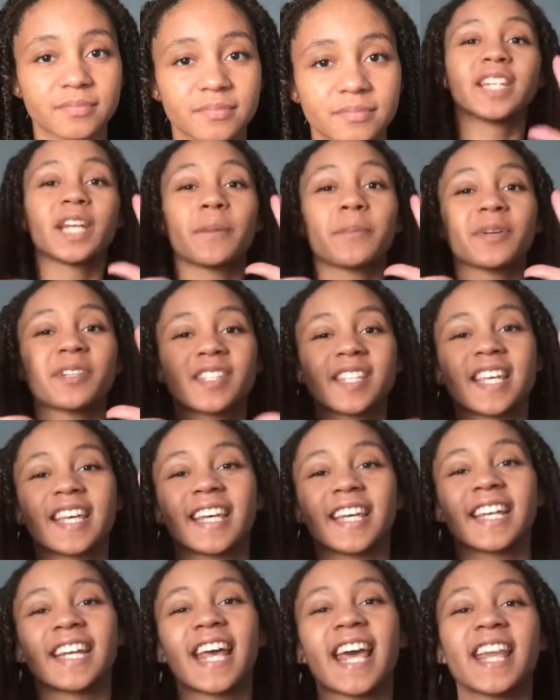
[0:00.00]
Number
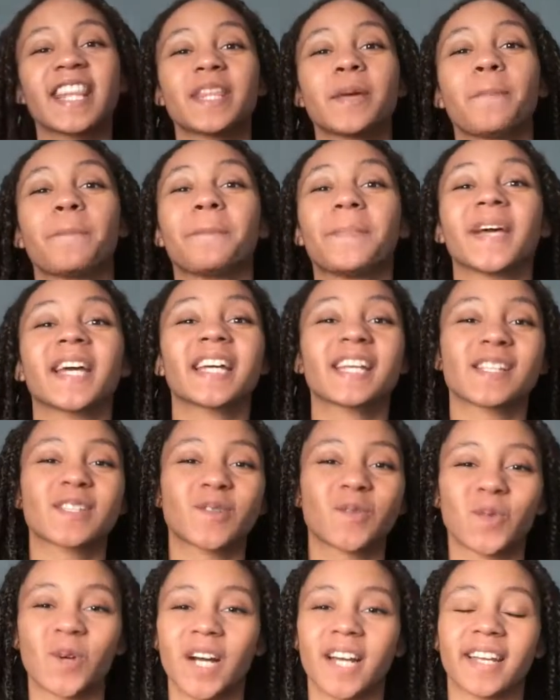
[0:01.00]
10, and the biggest
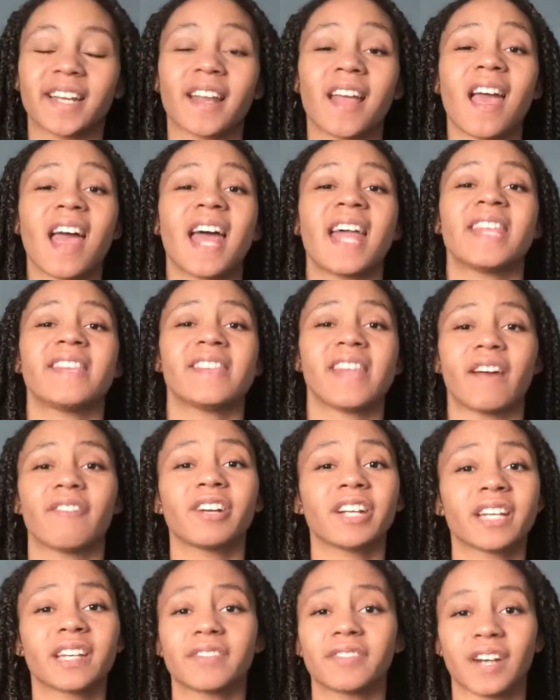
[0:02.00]
one,
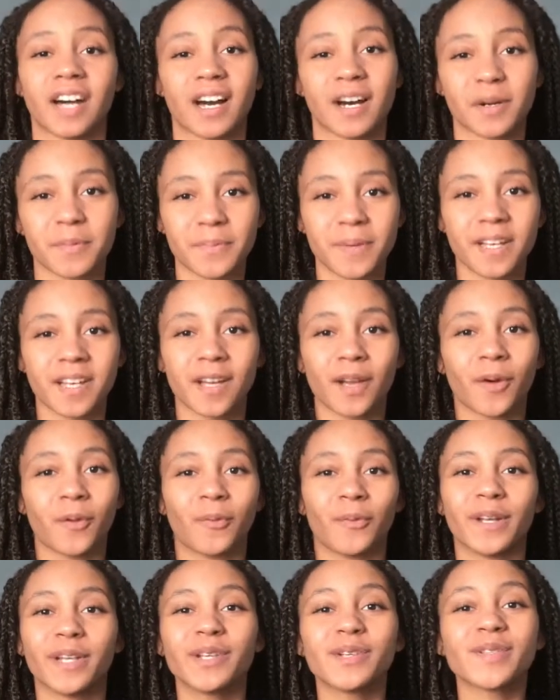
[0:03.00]
never give up.
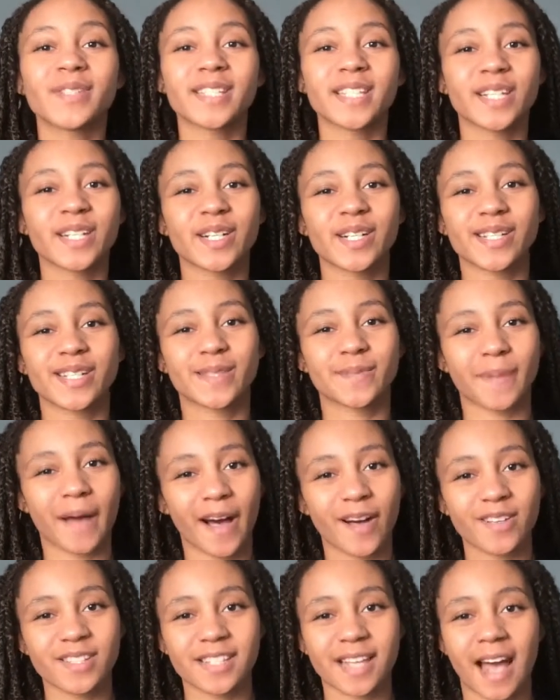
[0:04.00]
When you see your
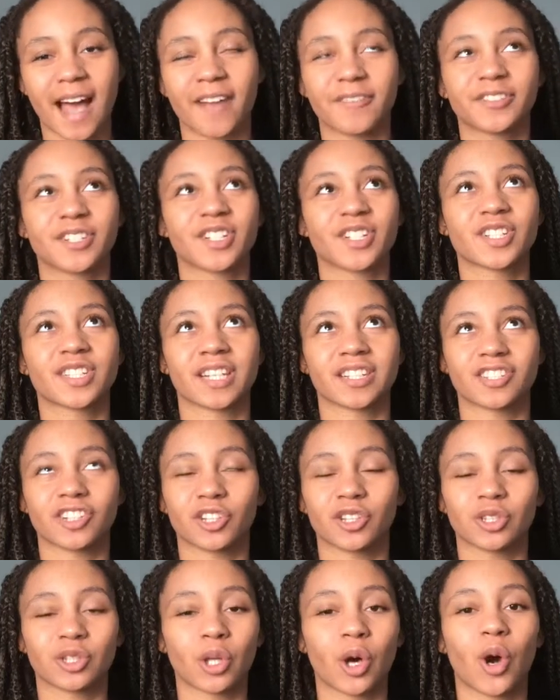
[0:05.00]
spouse after such a
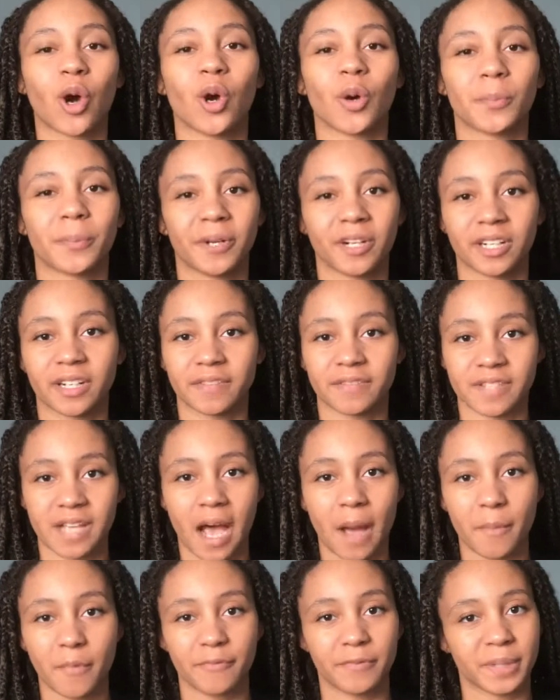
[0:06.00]
long period of
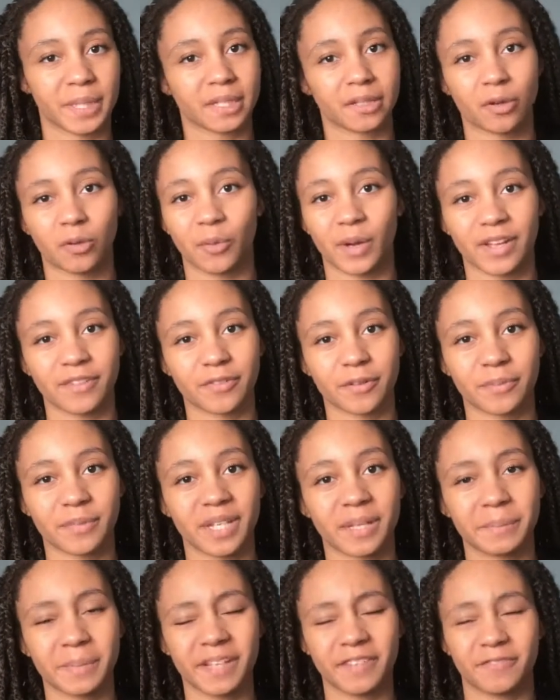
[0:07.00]
time of being away from
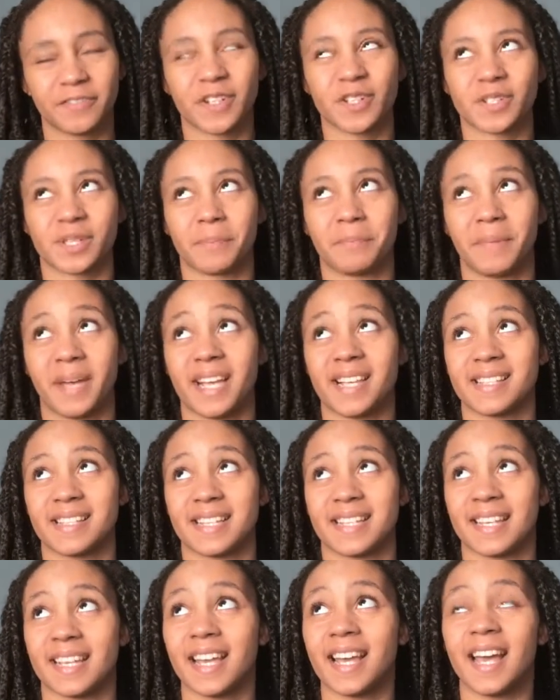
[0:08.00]
them, it feels
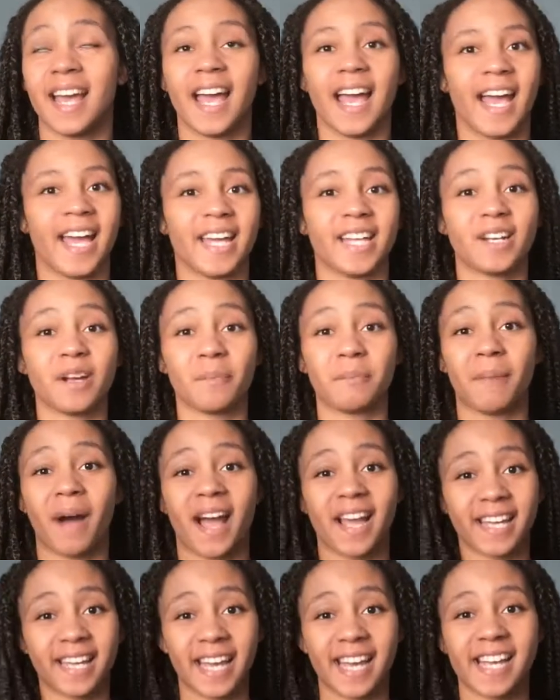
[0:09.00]
amazing. In
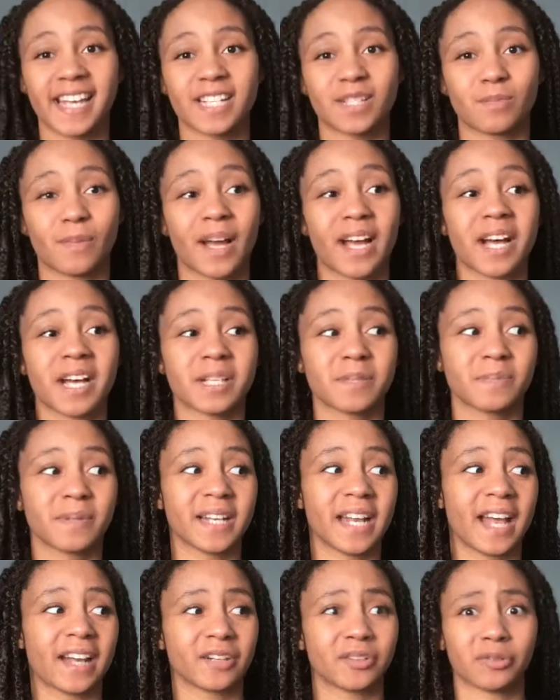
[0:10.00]
my case, my
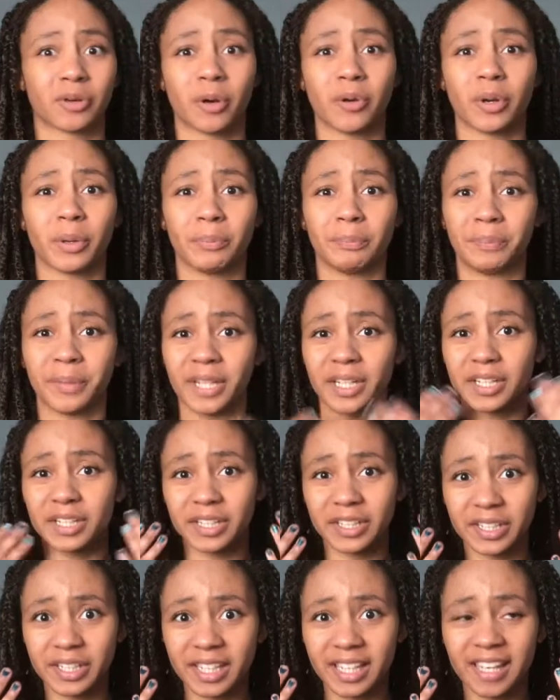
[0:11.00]
husband had grown a
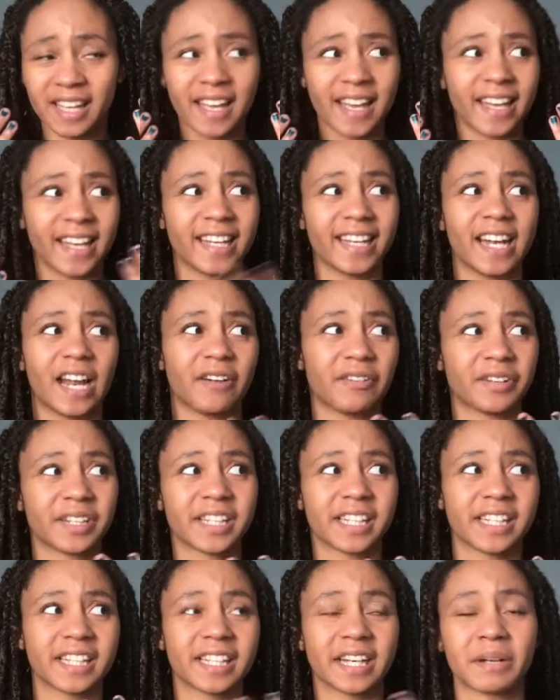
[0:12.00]
beard and
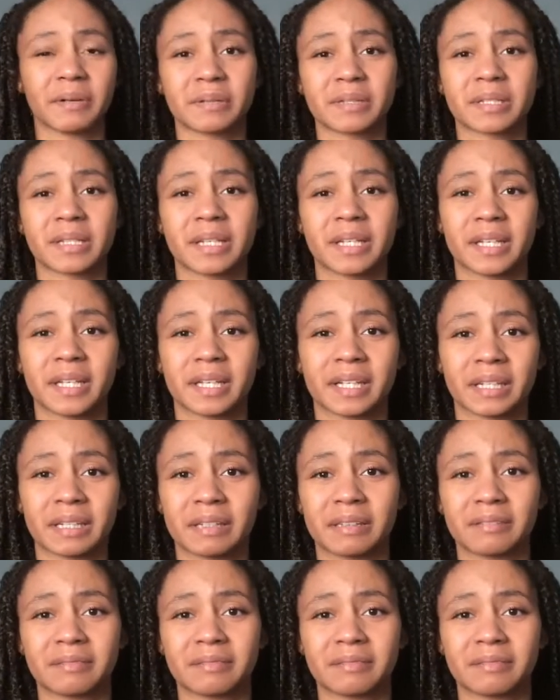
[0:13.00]
everything, and I was like,